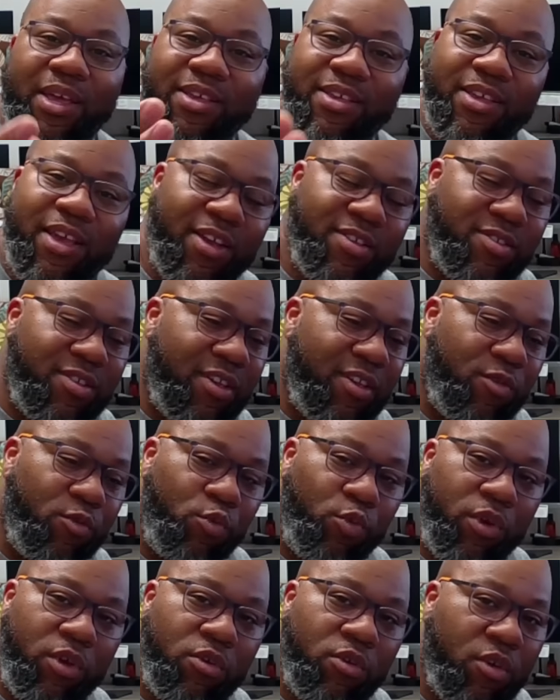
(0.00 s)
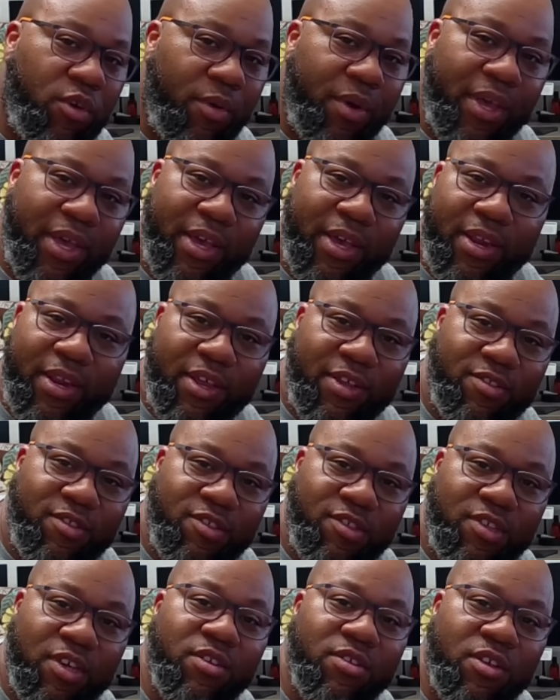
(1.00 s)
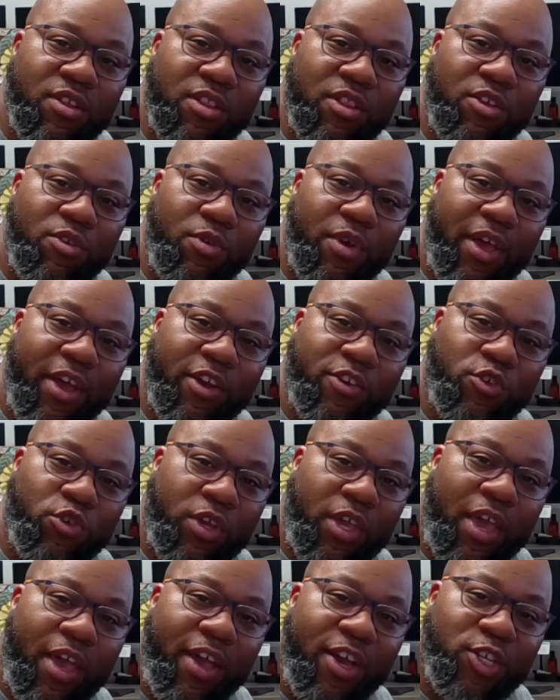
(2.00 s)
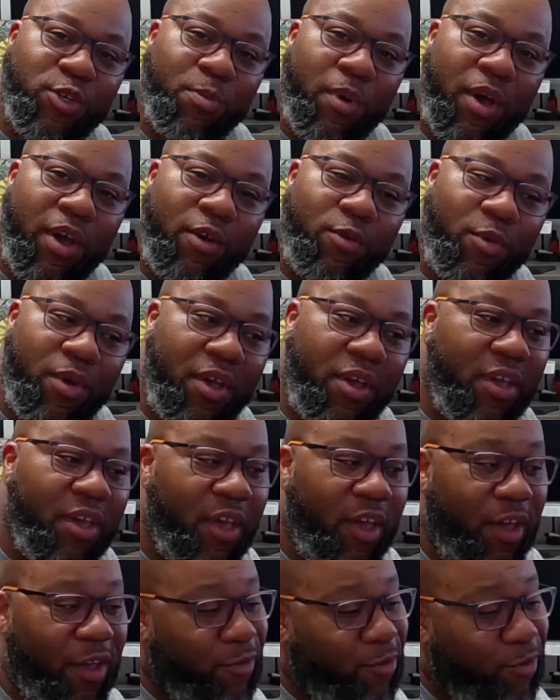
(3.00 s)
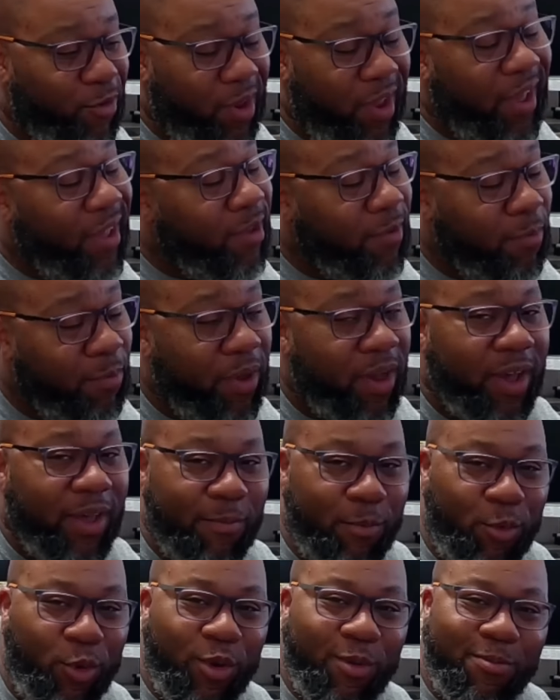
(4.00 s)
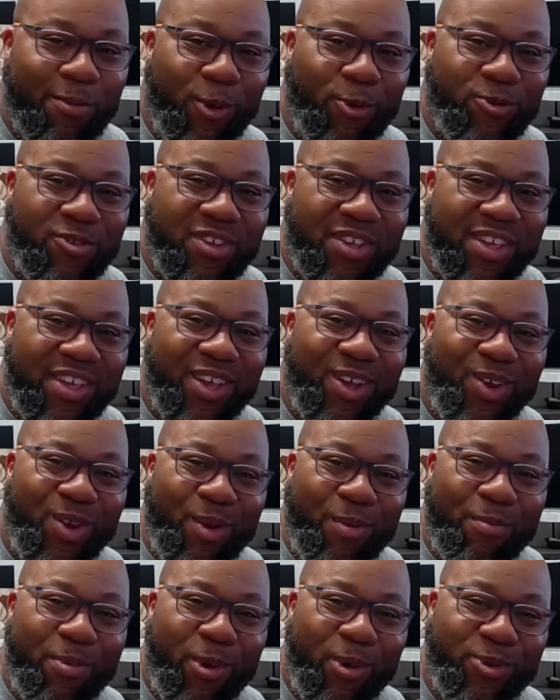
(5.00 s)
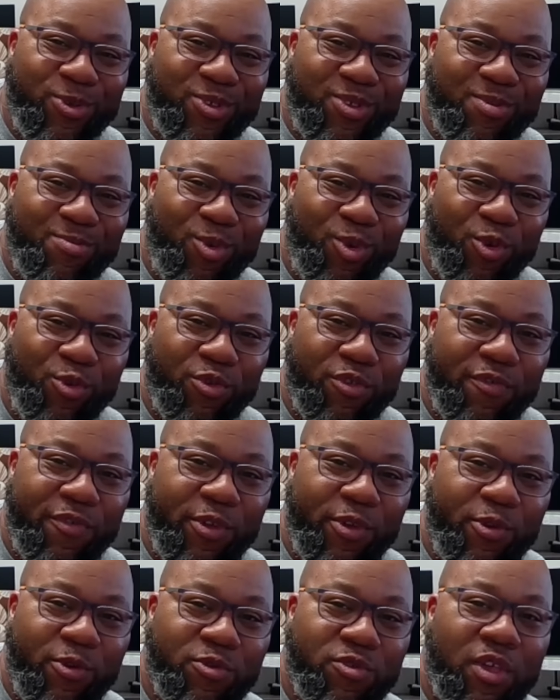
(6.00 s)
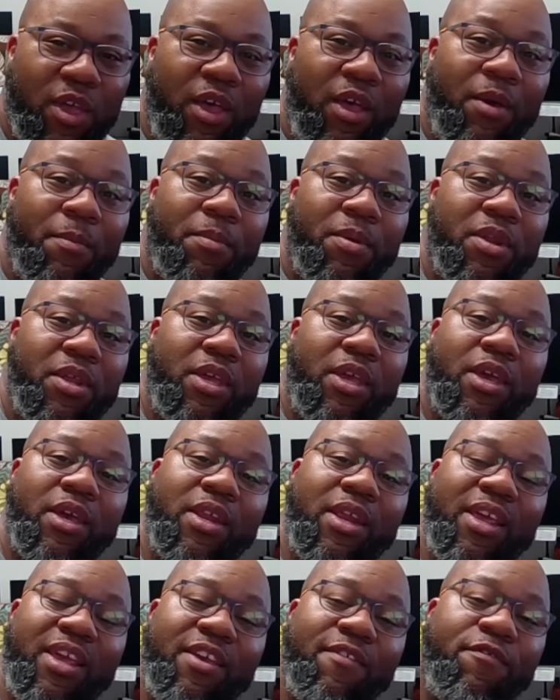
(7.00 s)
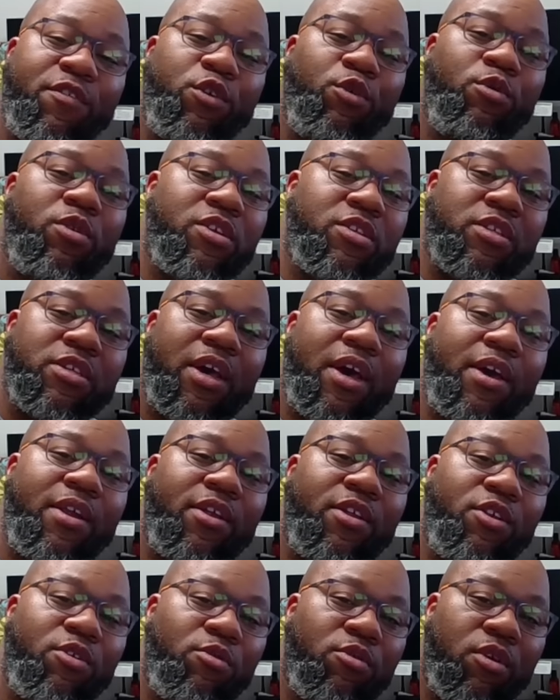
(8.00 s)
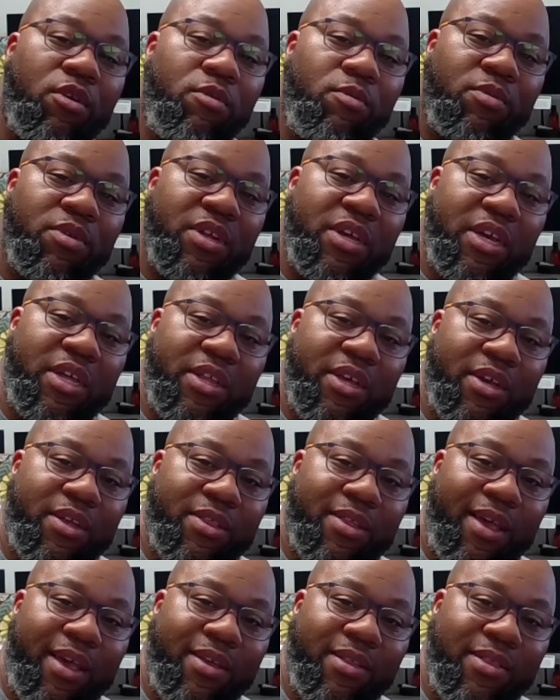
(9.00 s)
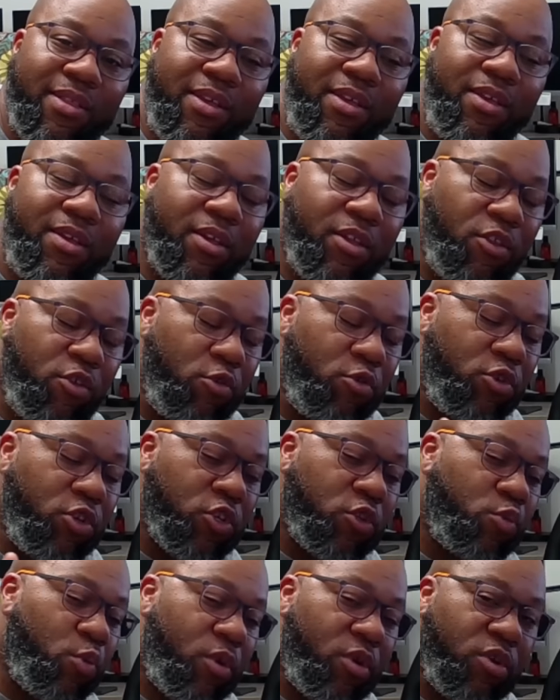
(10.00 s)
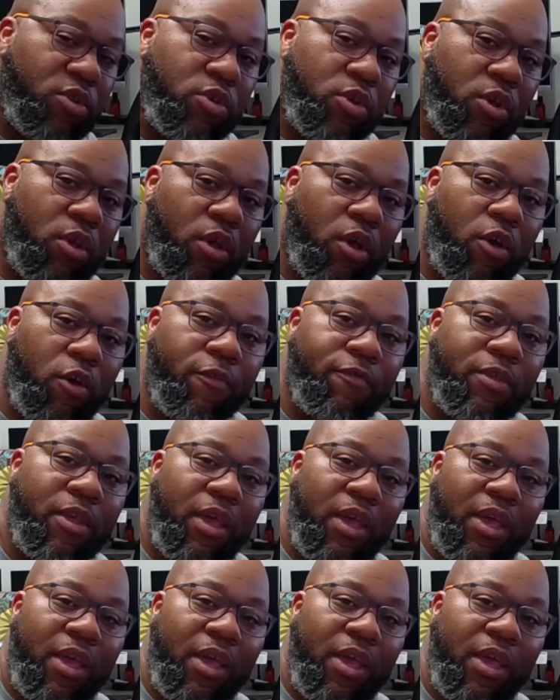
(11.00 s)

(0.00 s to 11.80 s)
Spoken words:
Yes, it will go ahead and send a little extra cash my way so that I could buy more Moza gear and post some more reviews. But again, if you decided you don't want to click that link and you just wanted to go